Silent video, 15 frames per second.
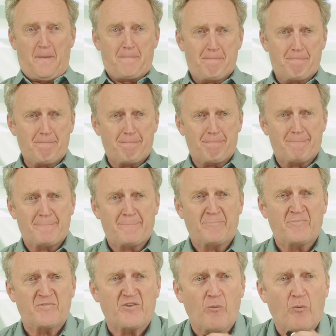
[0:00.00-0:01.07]

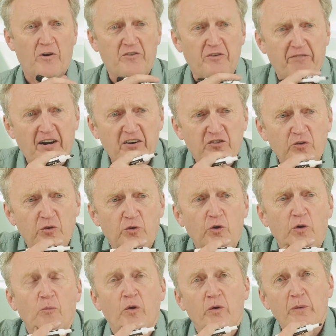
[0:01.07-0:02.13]
Hmm, so what is a functional
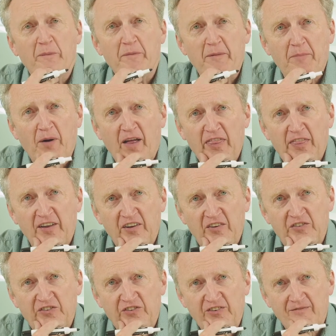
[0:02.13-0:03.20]
group? What do we mean by
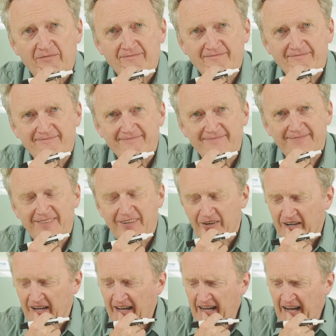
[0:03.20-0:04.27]
this?
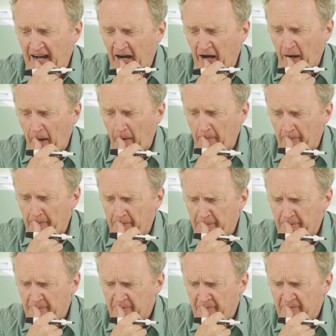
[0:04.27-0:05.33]
Okay,
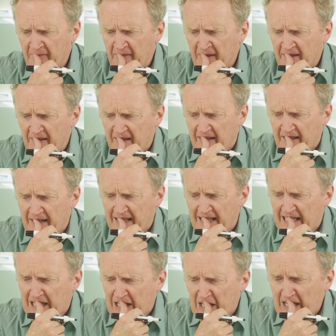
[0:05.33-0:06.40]
um,
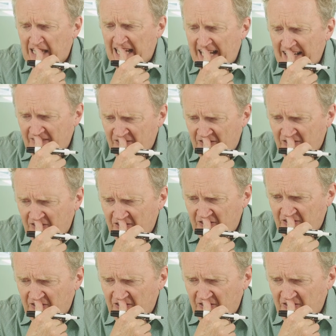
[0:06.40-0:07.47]

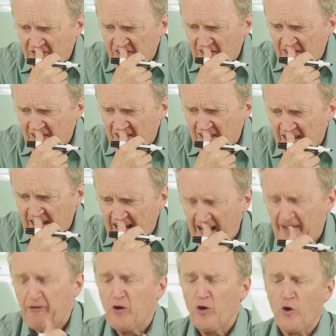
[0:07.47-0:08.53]
let's
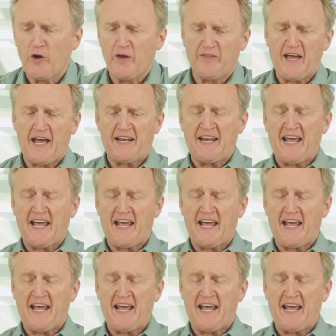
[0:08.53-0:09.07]
have a look at that